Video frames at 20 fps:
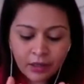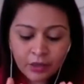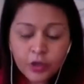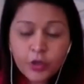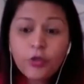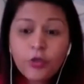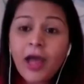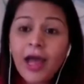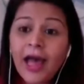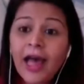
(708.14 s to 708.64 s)

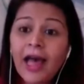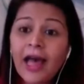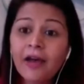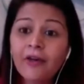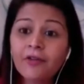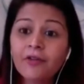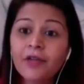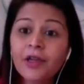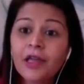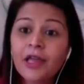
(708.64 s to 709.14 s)
you have
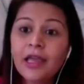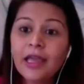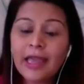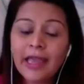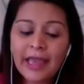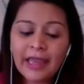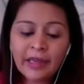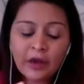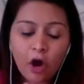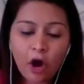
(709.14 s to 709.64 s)

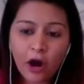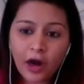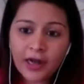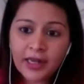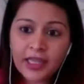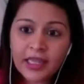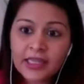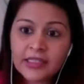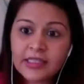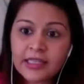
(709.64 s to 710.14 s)
an
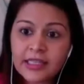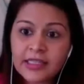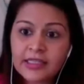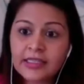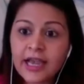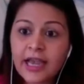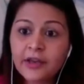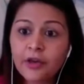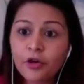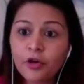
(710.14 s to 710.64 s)
audience
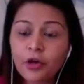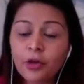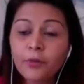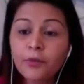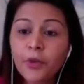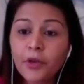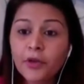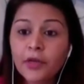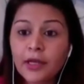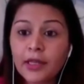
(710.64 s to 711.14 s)
inside your
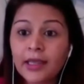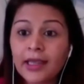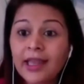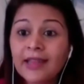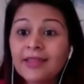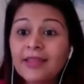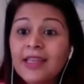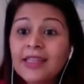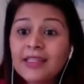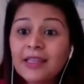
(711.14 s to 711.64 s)
community.
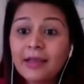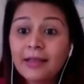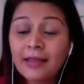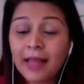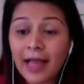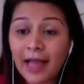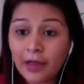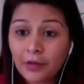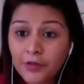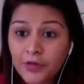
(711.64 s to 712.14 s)
And this
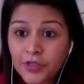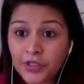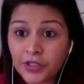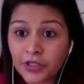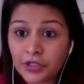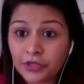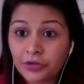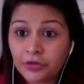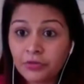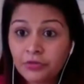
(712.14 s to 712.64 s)
allows
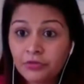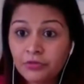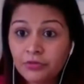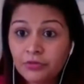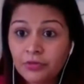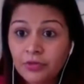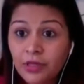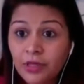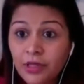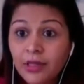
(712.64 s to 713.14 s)
you,
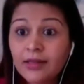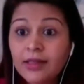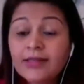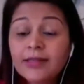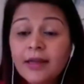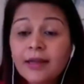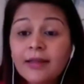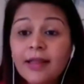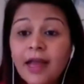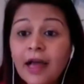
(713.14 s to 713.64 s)
this
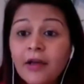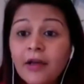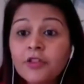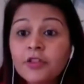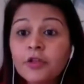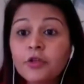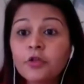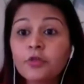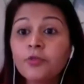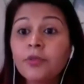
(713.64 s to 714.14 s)
allows
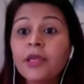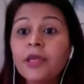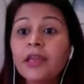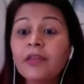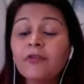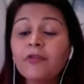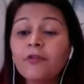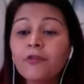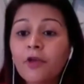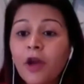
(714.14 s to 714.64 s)
you to be
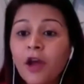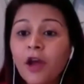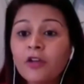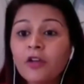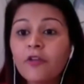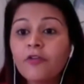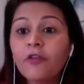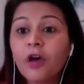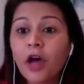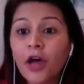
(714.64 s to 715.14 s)
in front
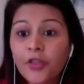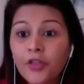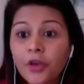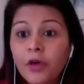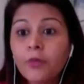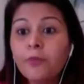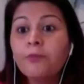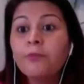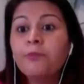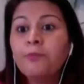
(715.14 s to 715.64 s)
of
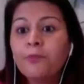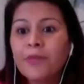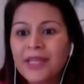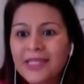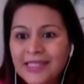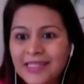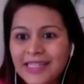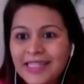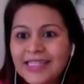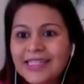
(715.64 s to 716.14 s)
other
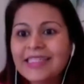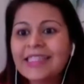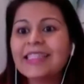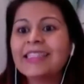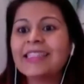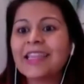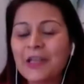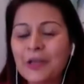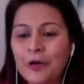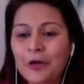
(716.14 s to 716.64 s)

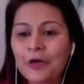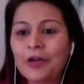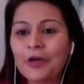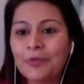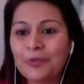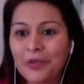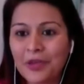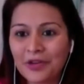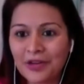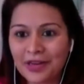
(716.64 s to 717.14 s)
businesses in your
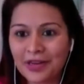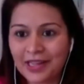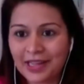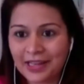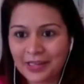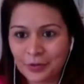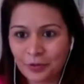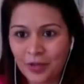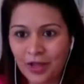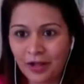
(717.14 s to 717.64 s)
community
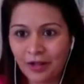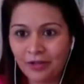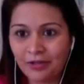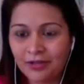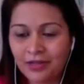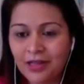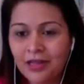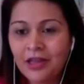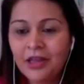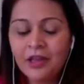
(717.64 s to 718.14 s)
as well.
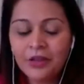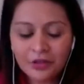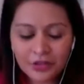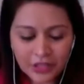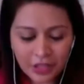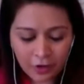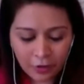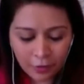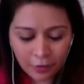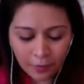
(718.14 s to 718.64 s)

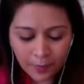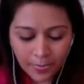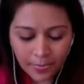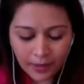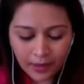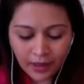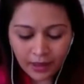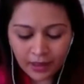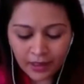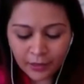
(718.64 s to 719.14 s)
So
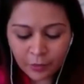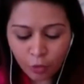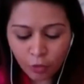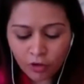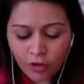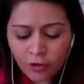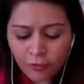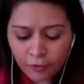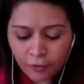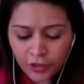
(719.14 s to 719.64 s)
in
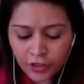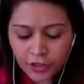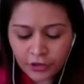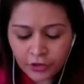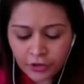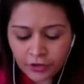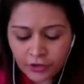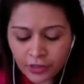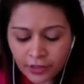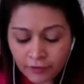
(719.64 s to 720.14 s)
order for
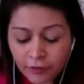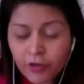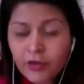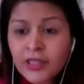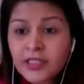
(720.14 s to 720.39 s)
you, if you're an